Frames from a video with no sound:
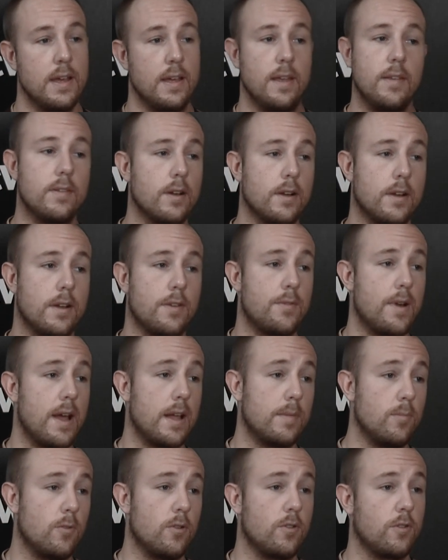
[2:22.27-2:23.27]
it's going to
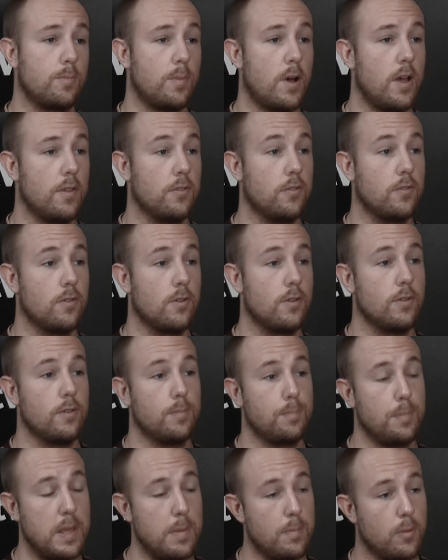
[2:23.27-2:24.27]
attract more sponsors,
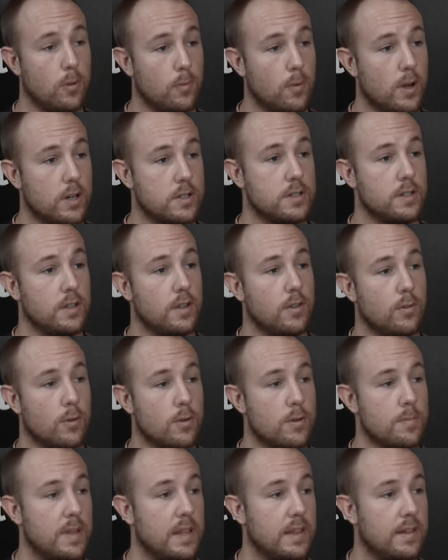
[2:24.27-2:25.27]
people watching the
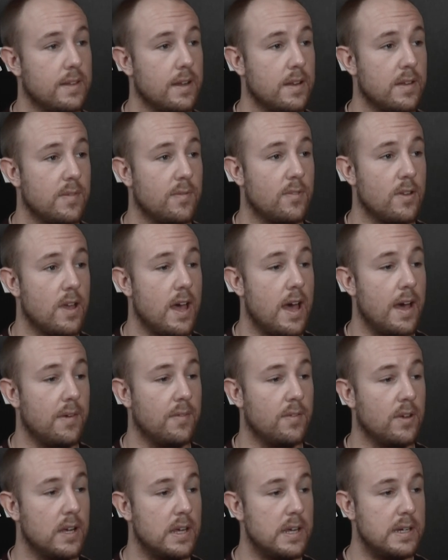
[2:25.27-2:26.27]
tournament, than if you
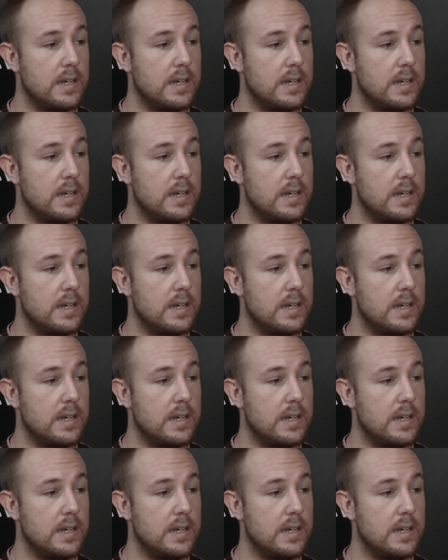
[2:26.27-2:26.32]
have